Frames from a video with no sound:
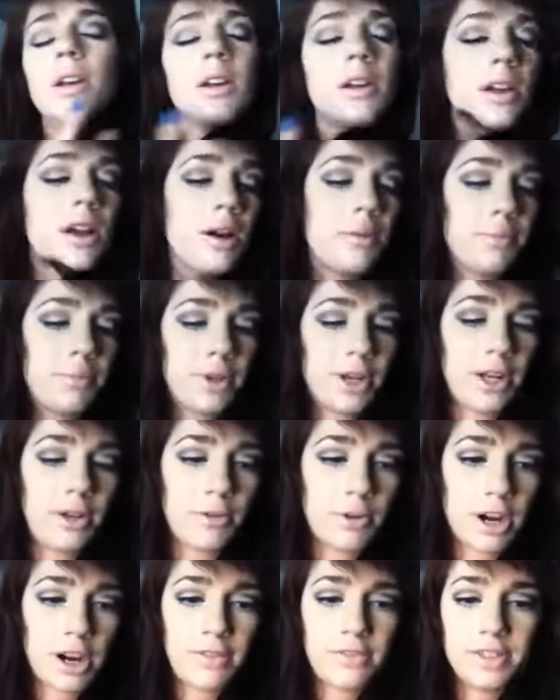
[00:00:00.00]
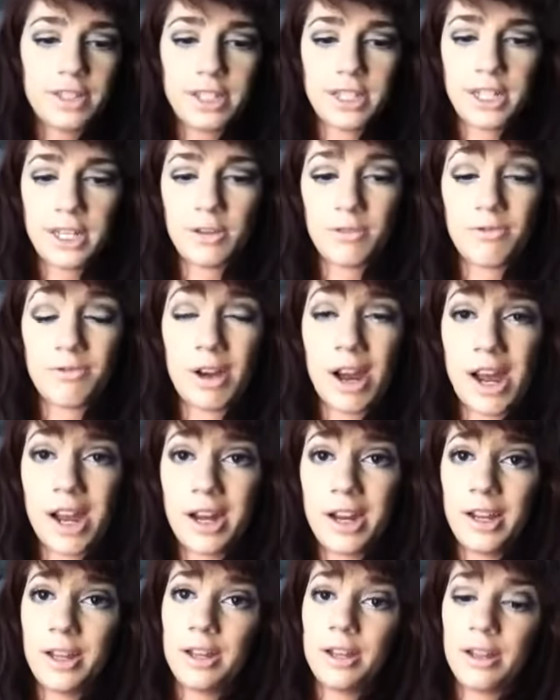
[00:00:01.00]
company where I've seen
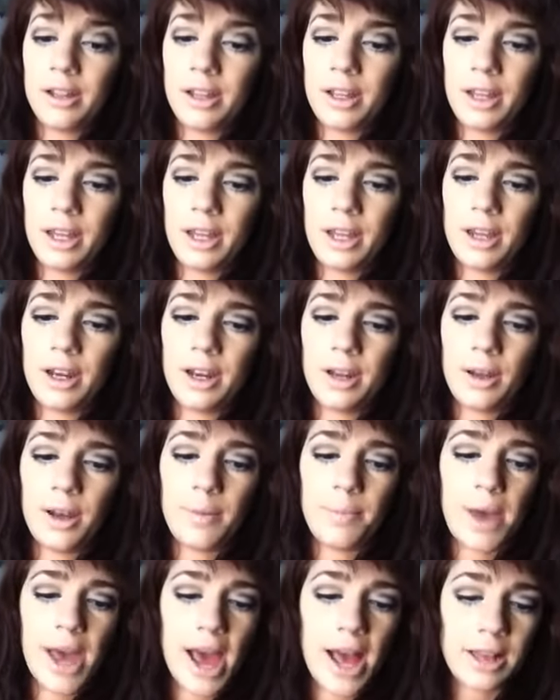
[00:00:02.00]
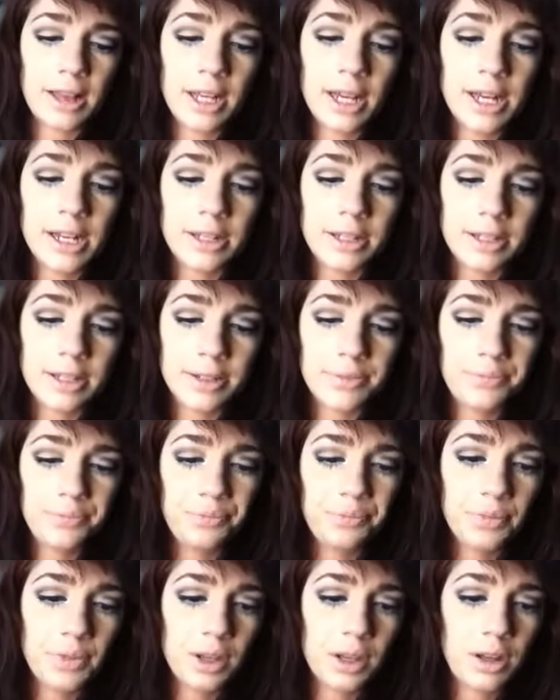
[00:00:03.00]
red in a palette.
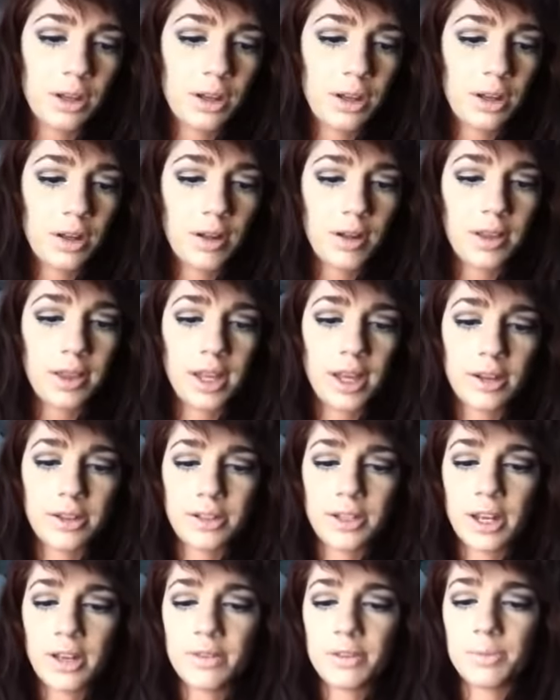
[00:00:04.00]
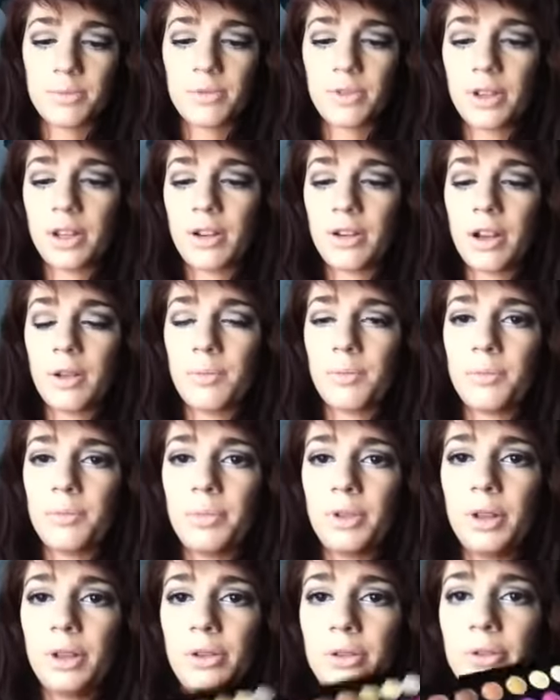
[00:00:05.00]
They also have some really great
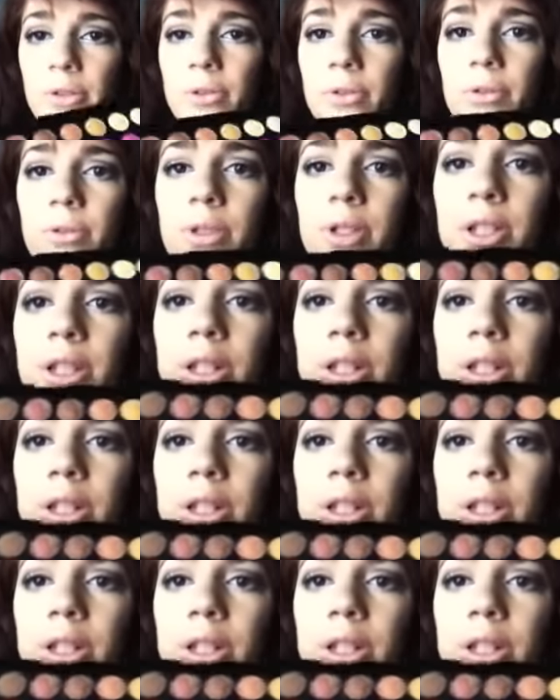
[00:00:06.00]
blues